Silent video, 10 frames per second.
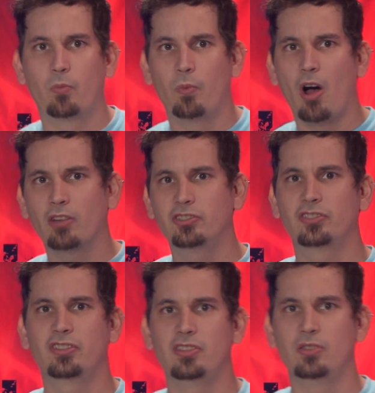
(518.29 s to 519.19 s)
I'll
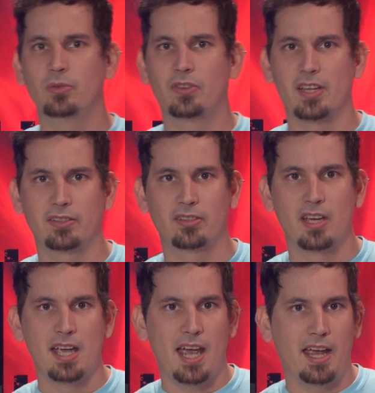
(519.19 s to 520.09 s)
just use this
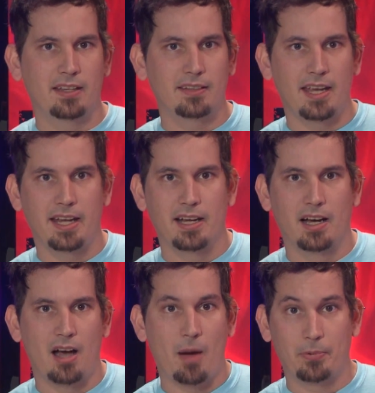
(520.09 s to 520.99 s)
as a
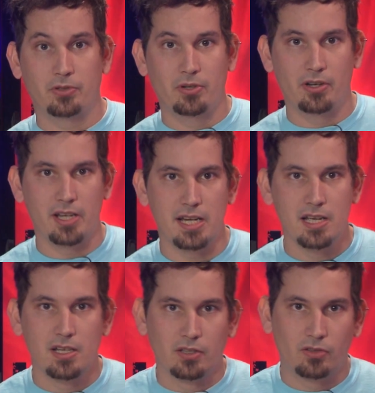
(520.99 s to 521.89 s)
uh, opportunity
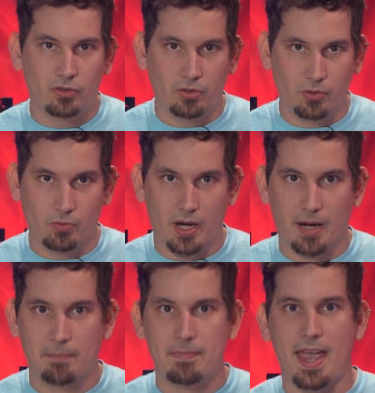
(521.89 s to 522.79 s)
to uh,
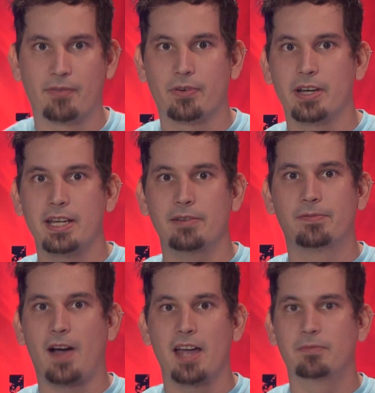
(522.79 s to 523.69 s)
every
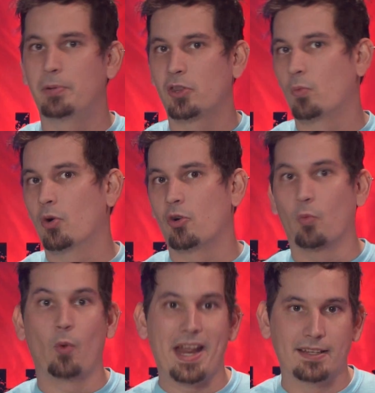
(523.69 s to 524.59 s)
five put the word
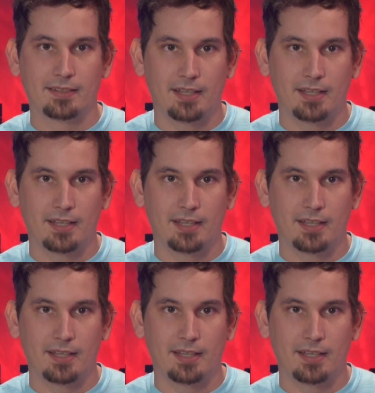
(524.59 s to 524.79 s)
wait.